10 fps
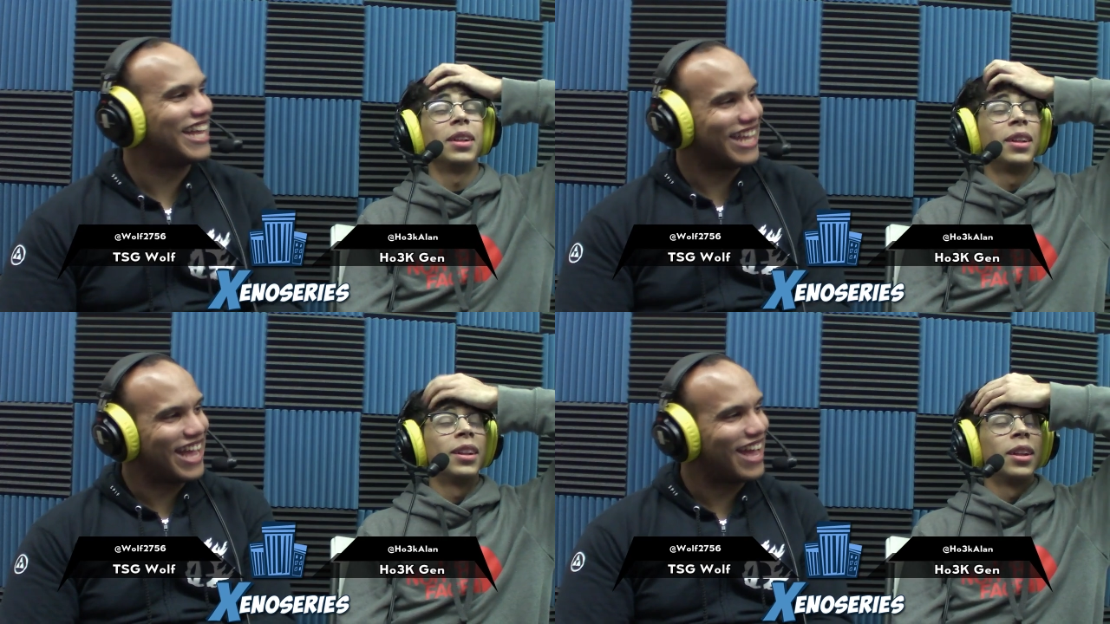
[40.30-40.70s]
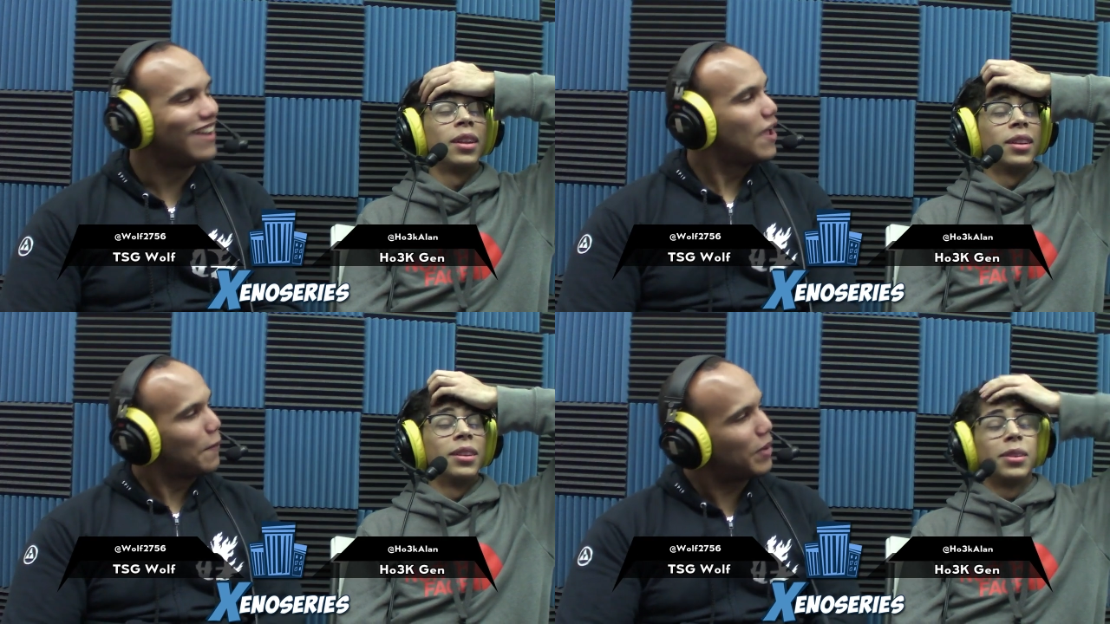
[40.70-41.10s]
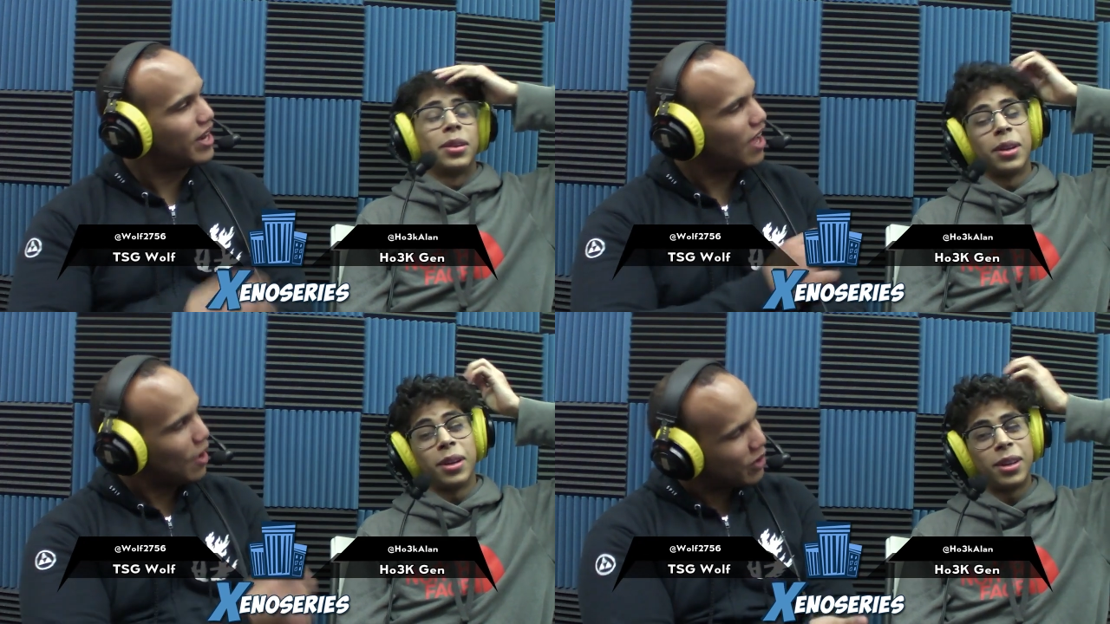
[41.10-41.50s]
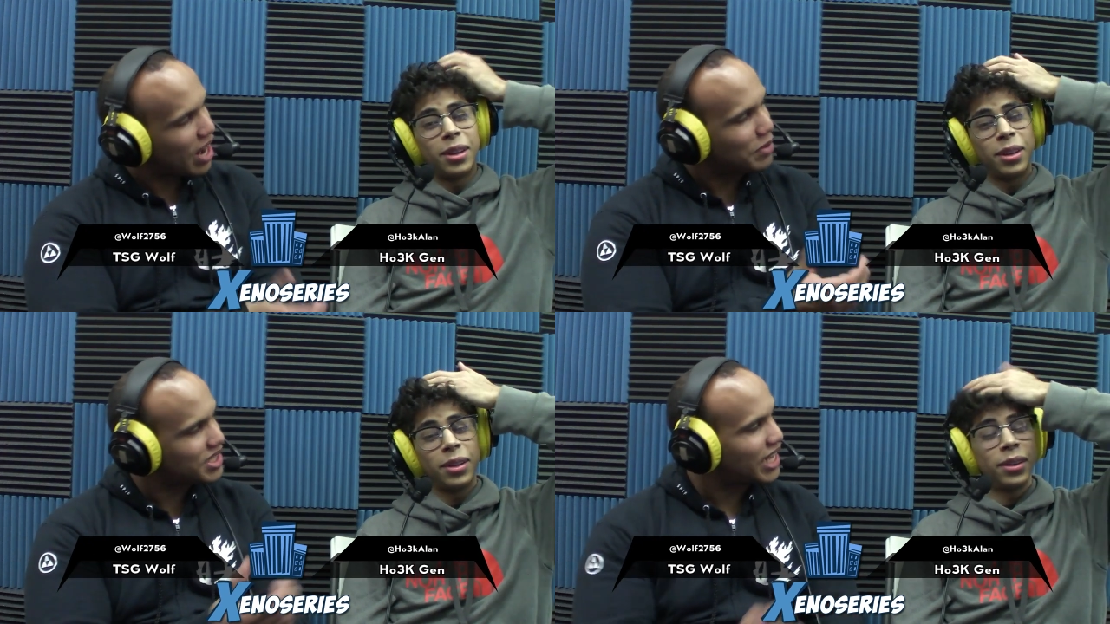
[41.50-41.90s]
Speaker 1: yeah, but uh, what I
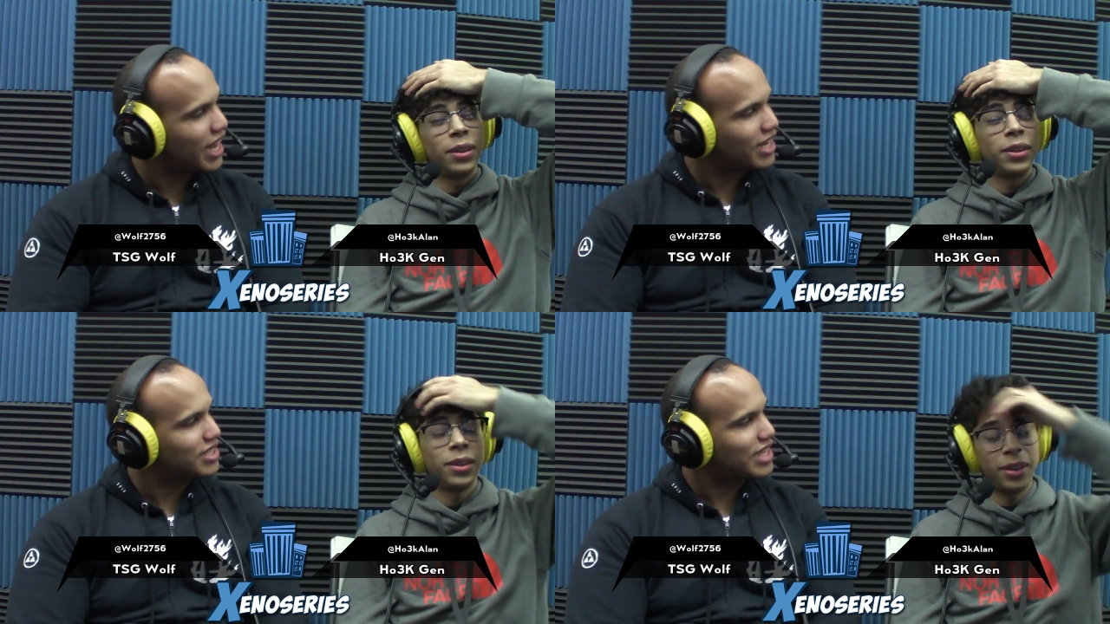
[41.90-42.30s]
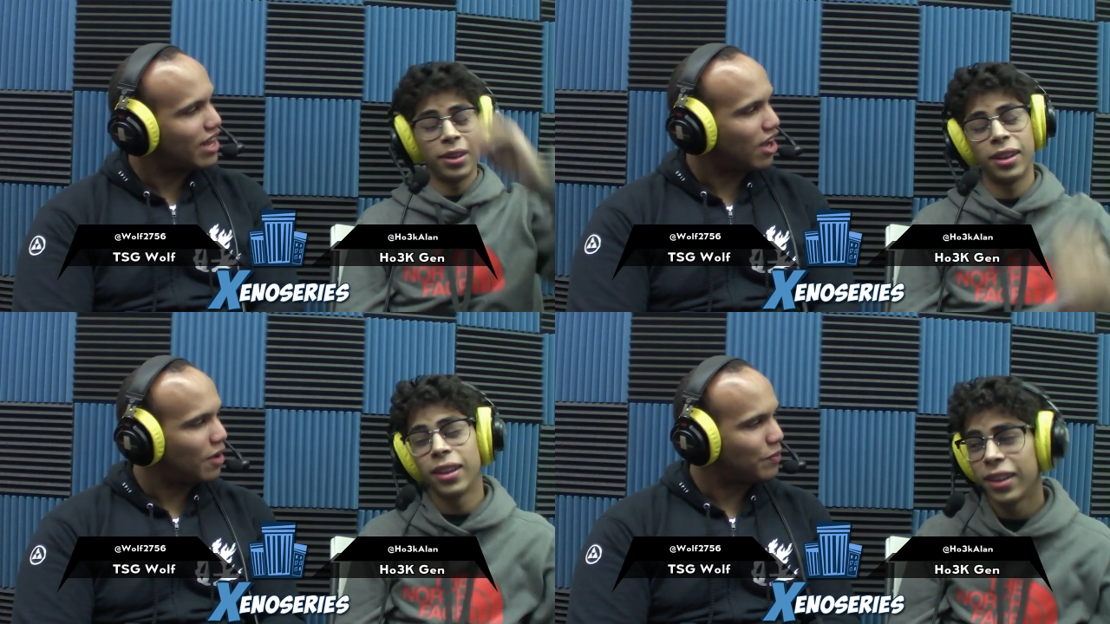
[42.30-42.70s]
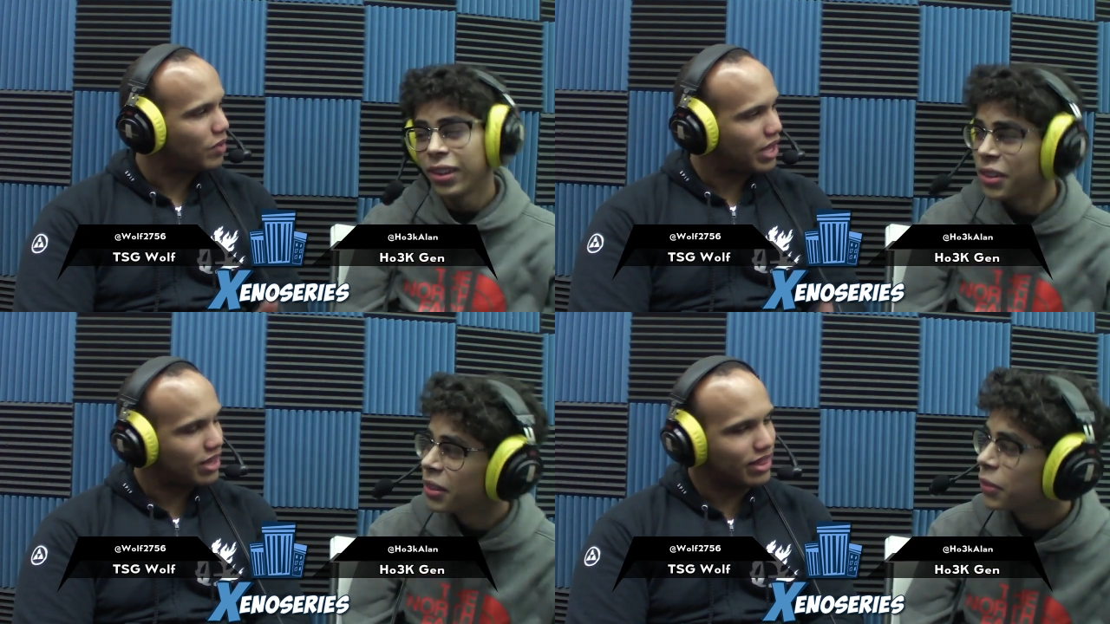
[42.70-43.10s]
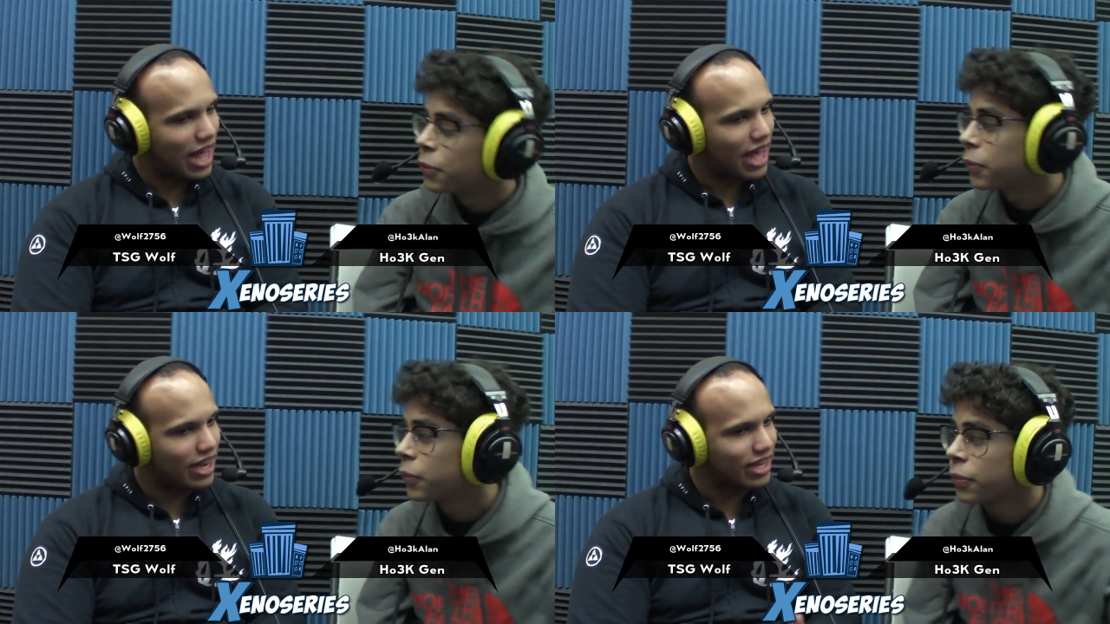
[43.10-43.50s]
was saying is that um in
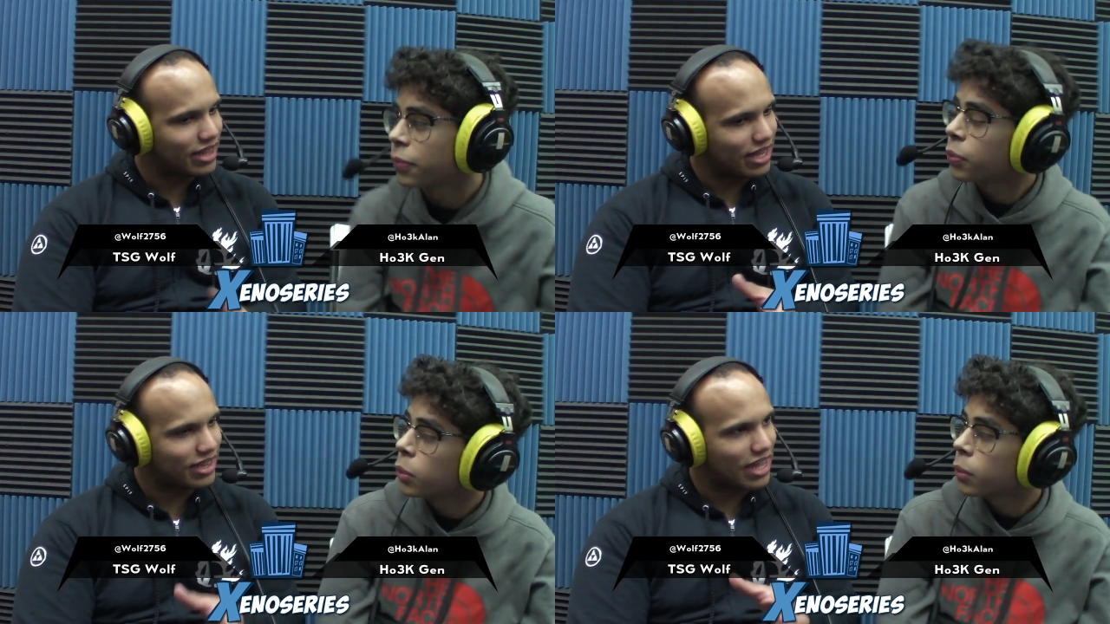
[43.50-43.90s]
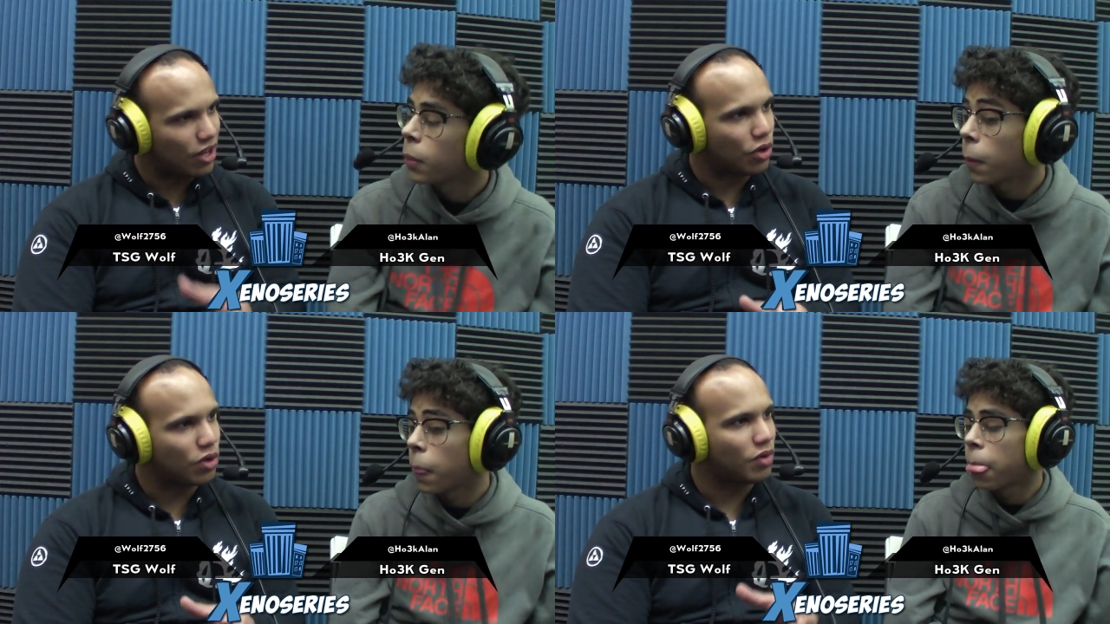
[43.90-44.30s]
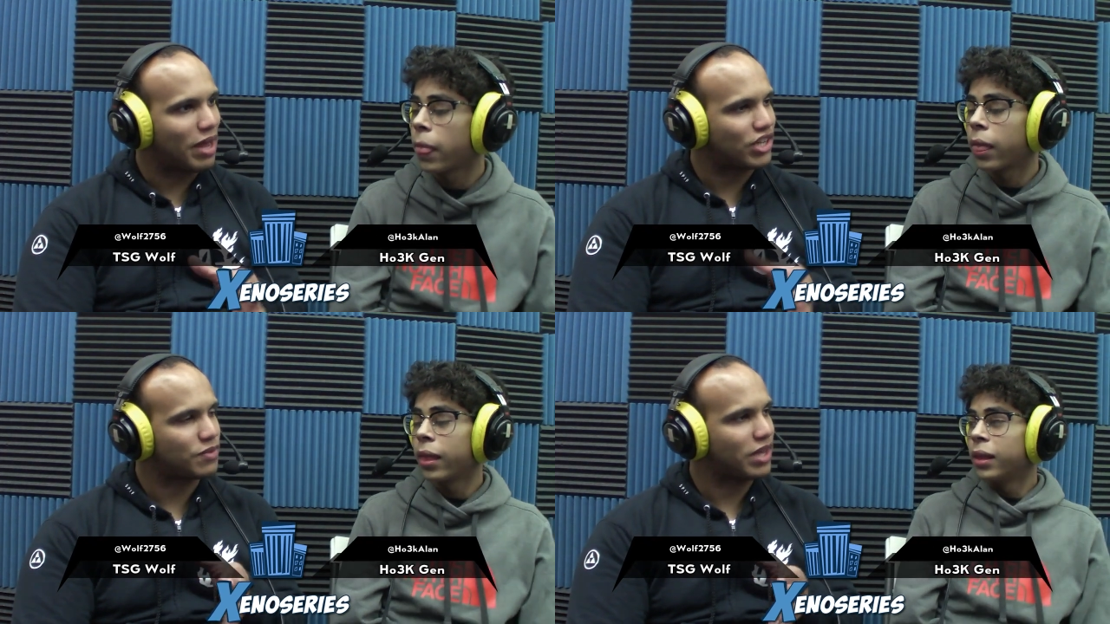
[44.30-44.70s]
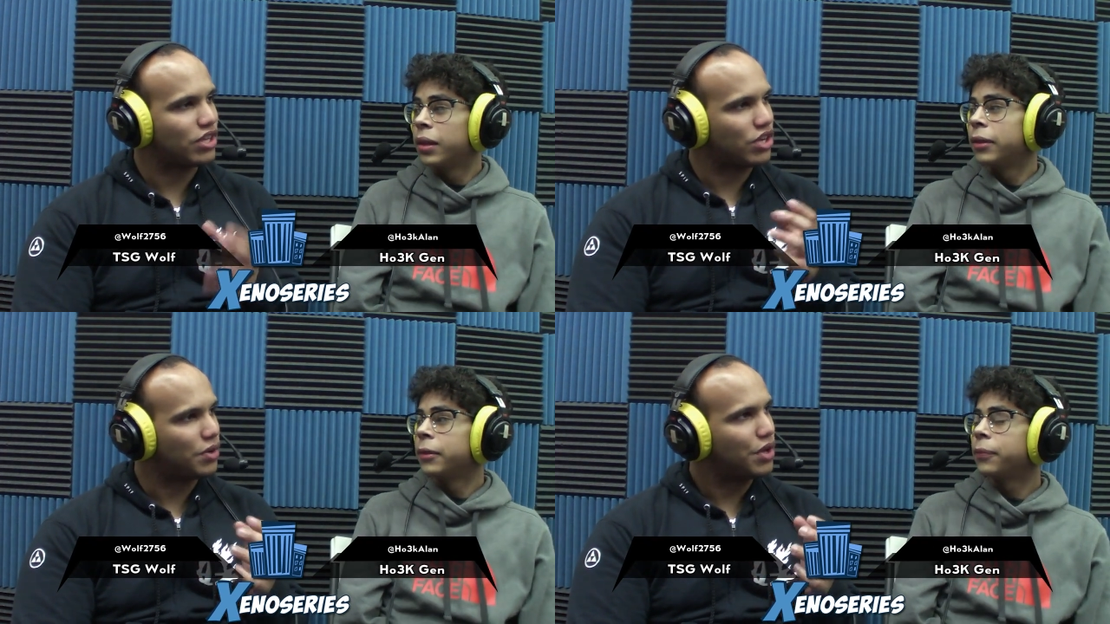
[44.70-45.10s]
that in the, in that whole matchup, like you know,